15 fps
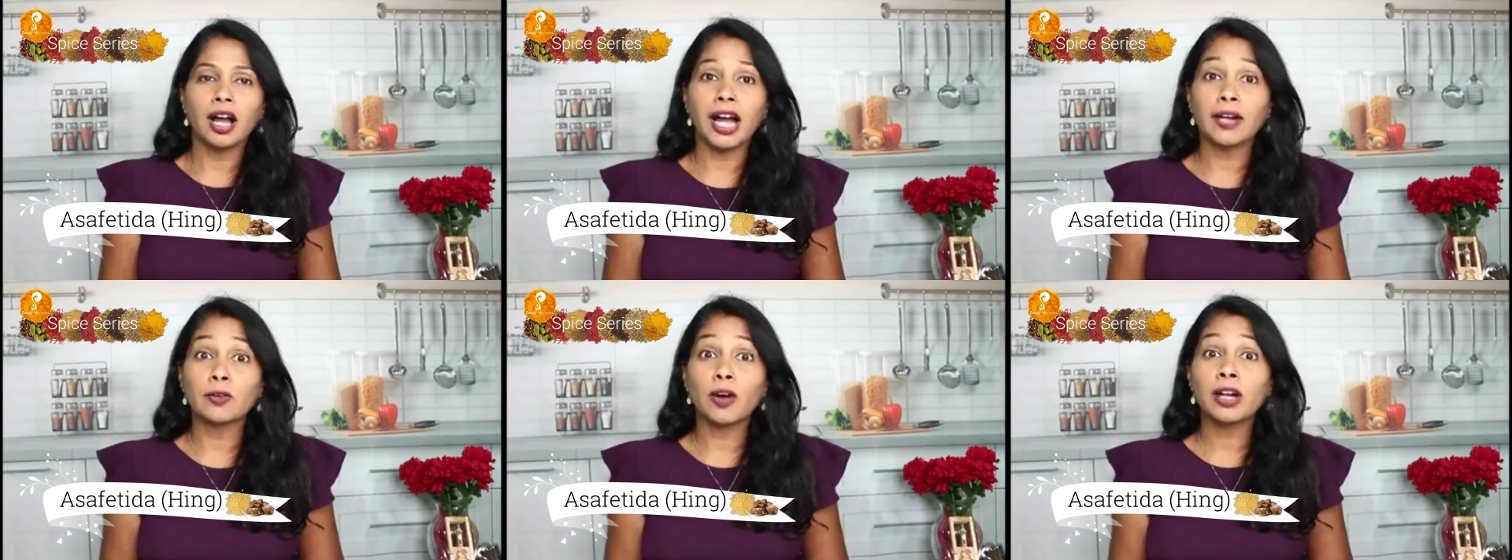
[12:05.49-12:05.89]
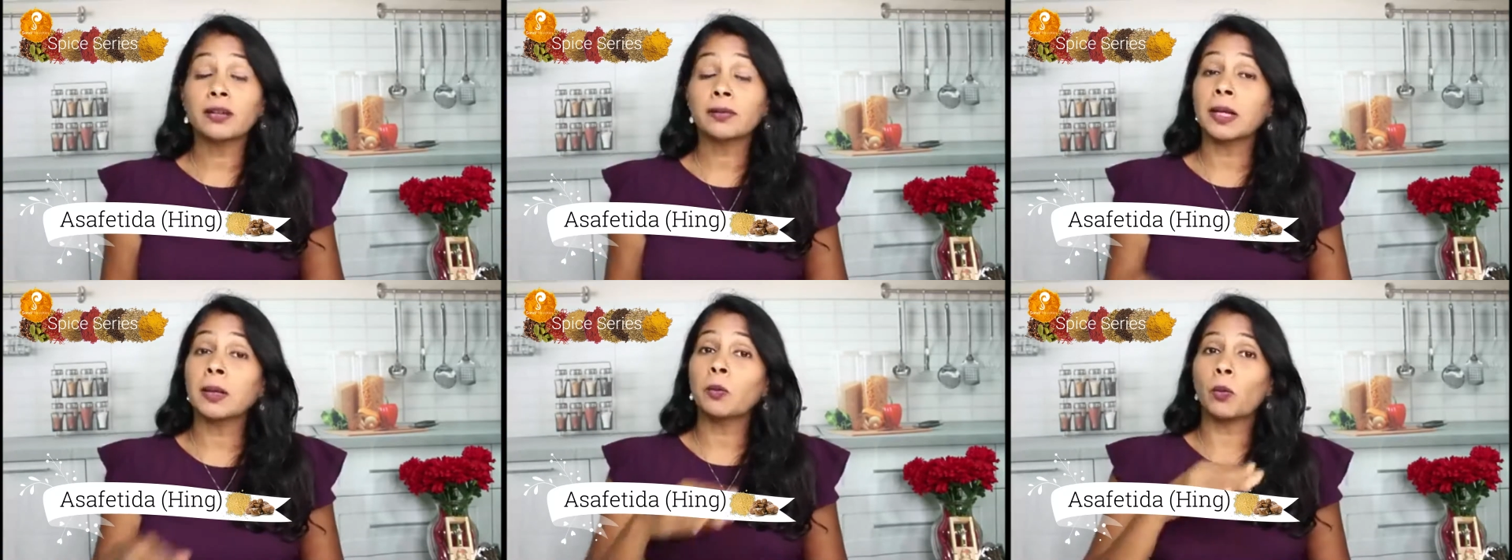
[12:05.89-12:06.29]
And while
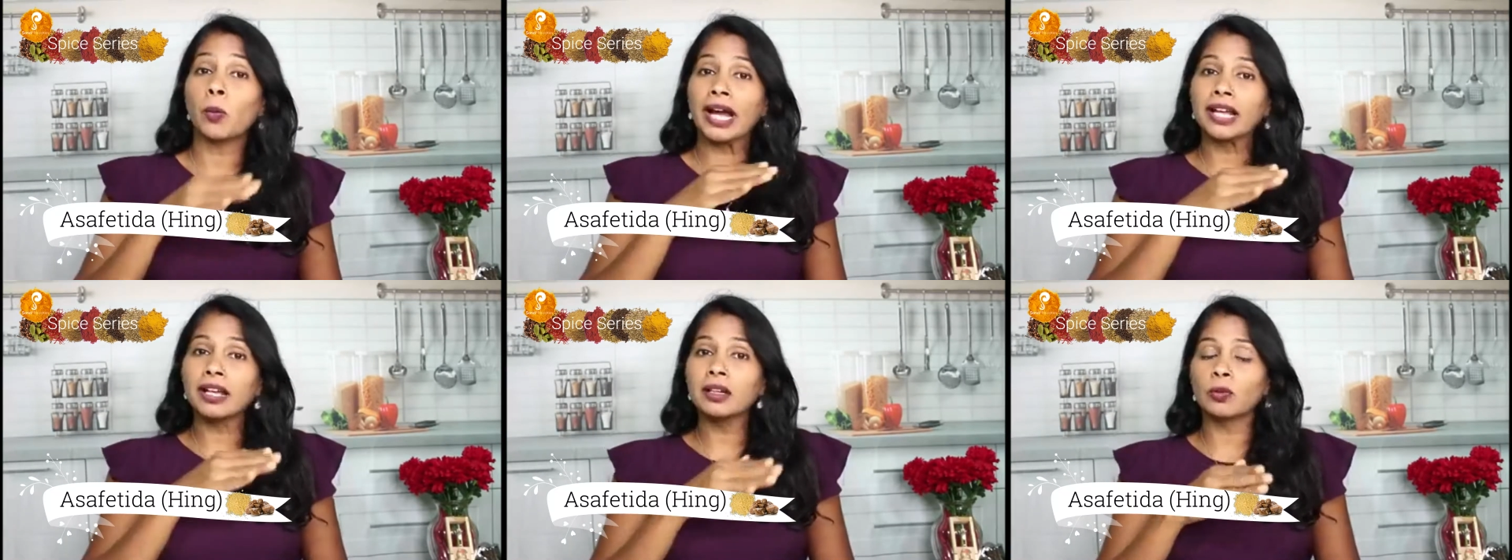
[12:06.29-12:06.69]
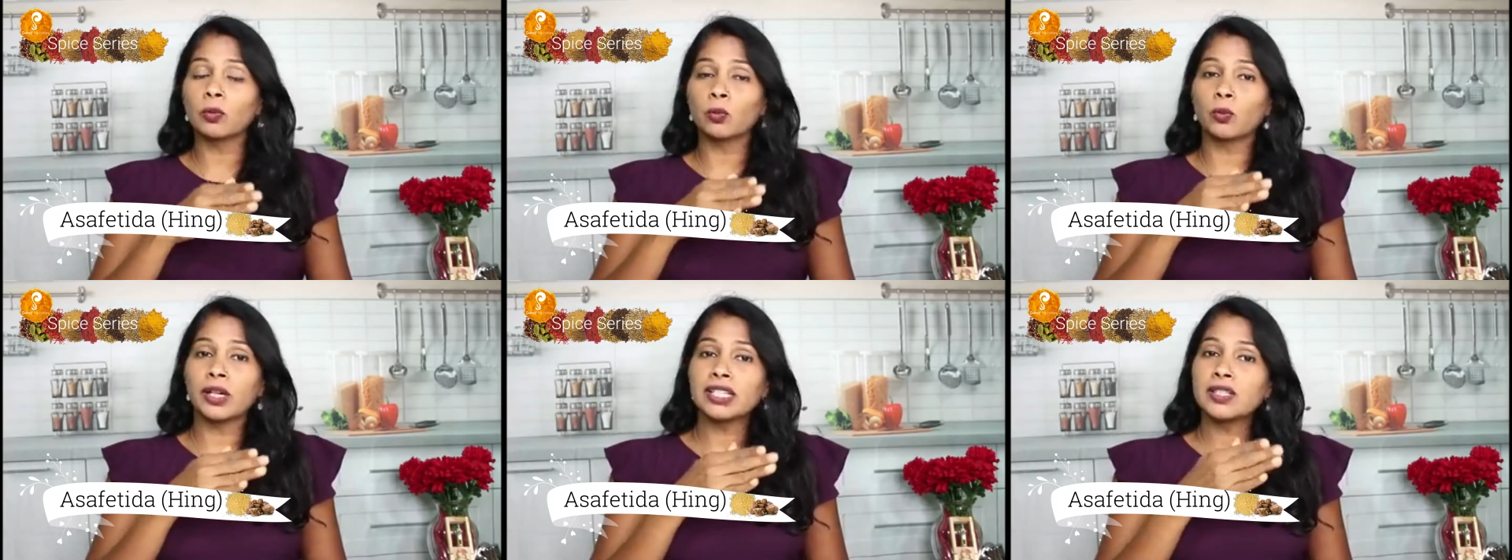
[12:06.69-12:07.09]

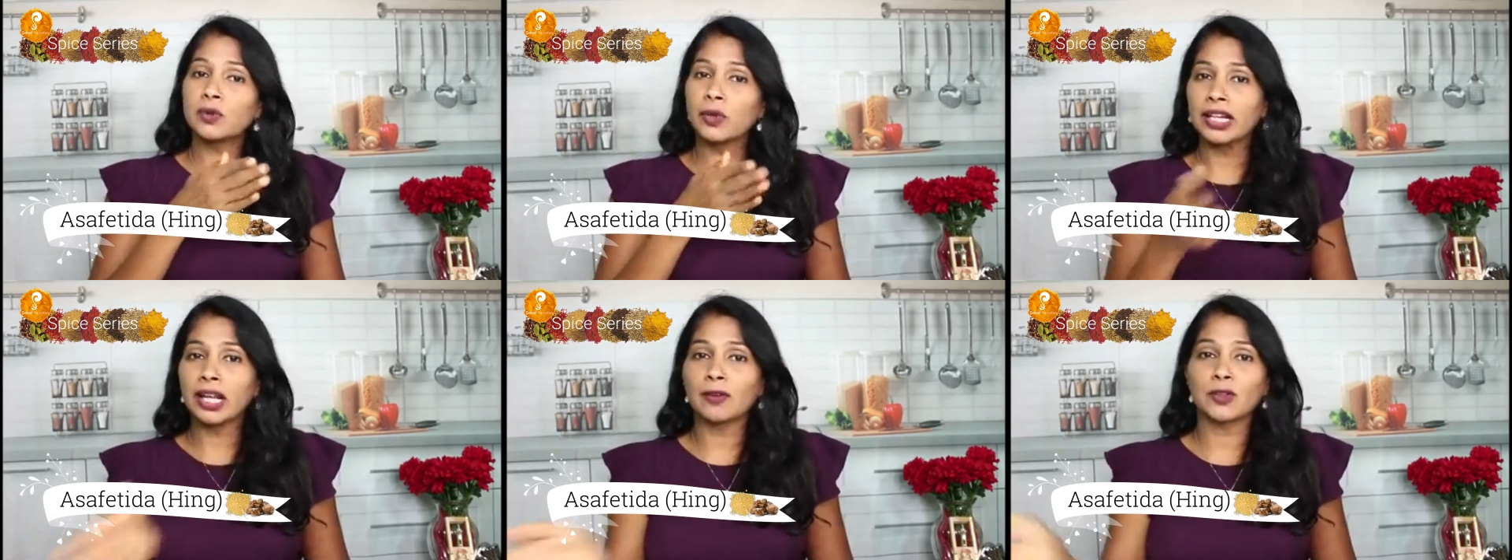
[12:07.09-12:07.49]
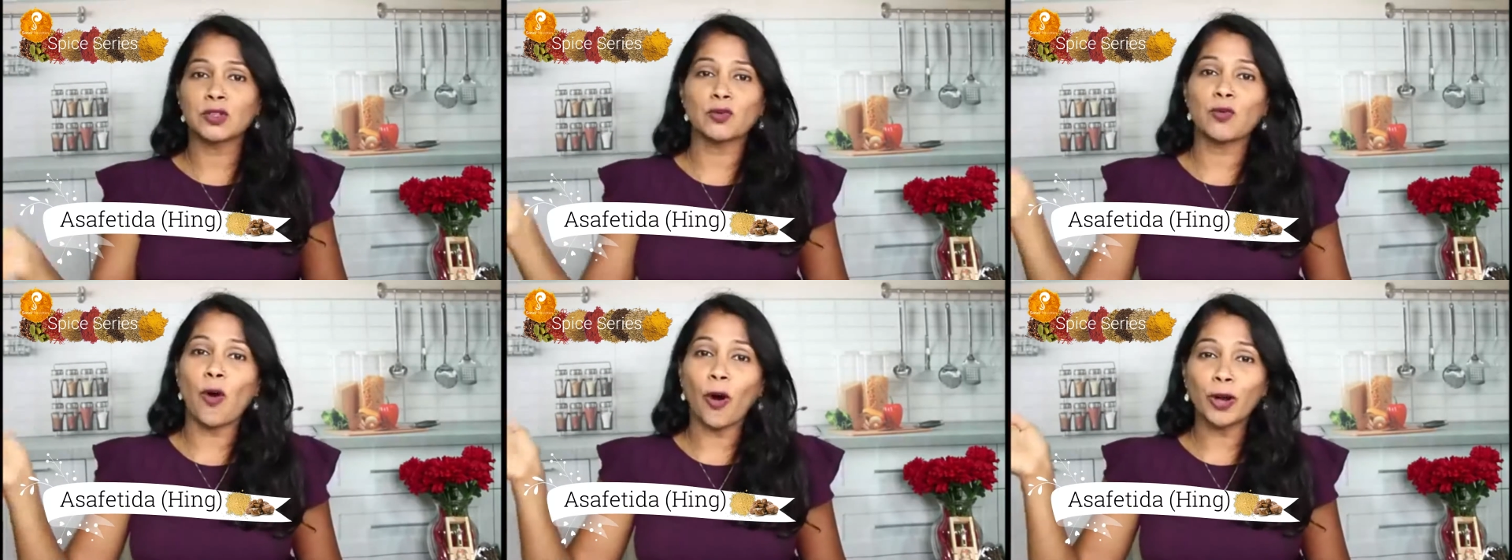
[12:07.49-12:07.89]
I
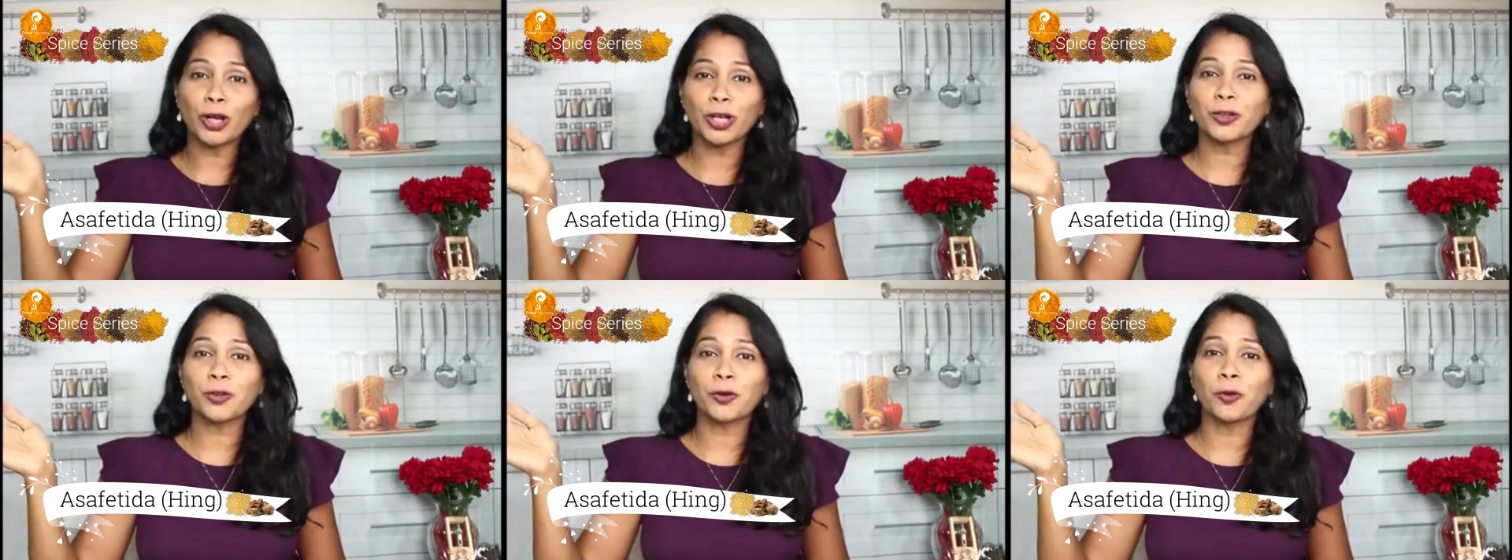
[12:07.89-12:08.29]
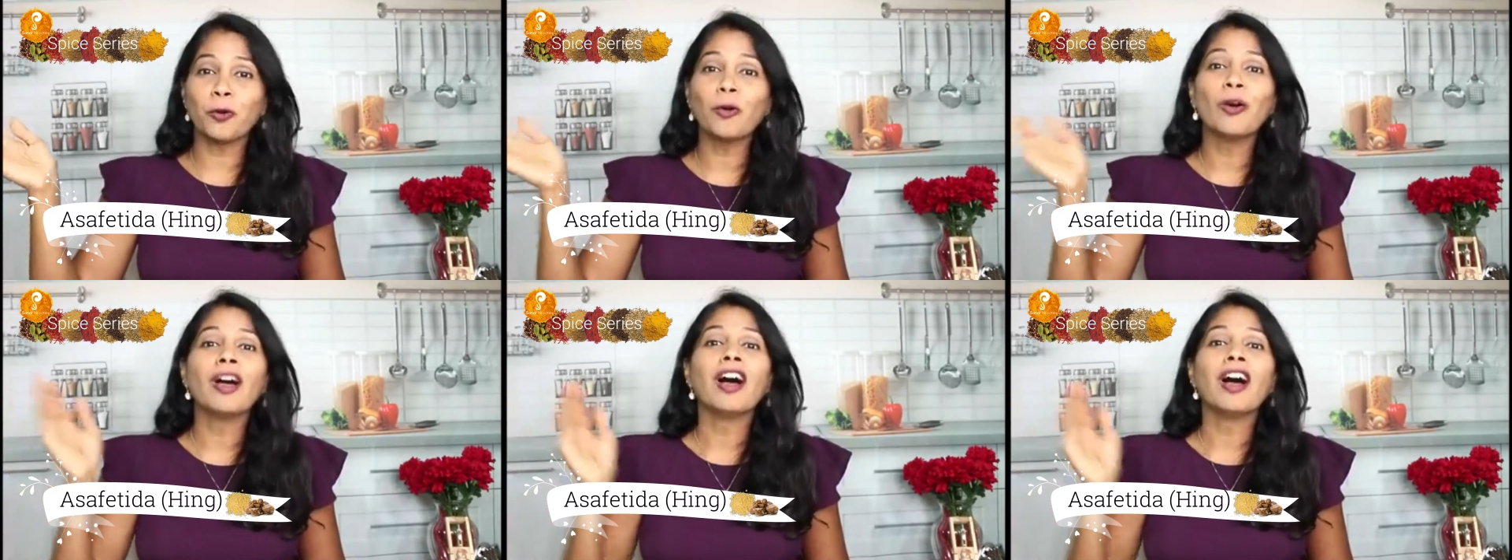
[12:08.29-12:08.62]
was walking through,